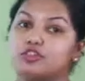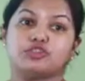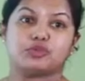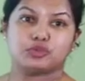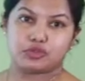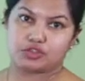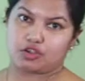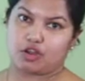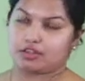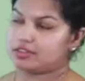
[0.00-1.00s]
Two
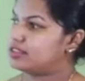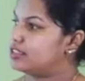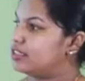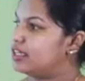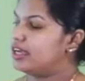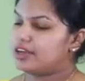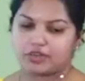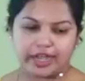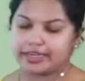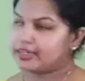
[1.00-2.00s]
straws.
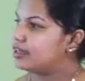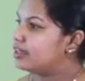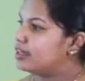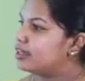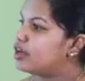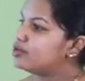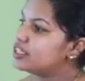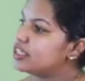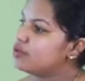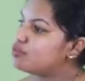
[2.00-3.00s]
Right. Now
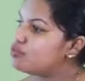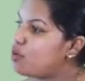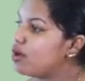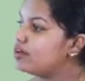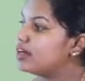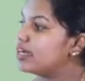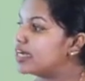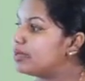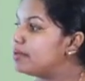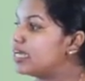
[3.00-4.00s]
see what
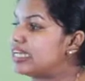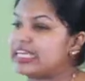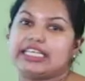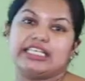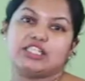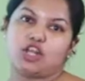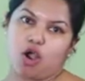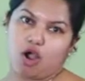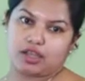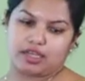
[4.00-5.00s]
ribbon is
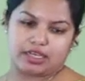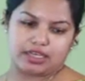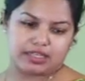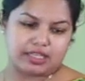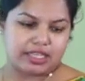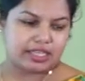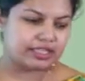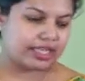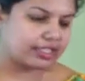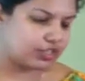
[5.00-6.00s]
longer.
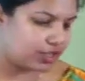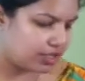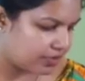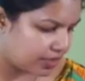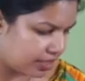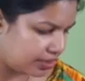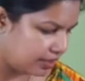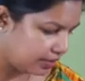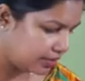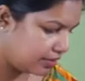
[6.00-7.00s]
That
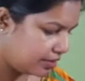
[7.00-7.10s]
children,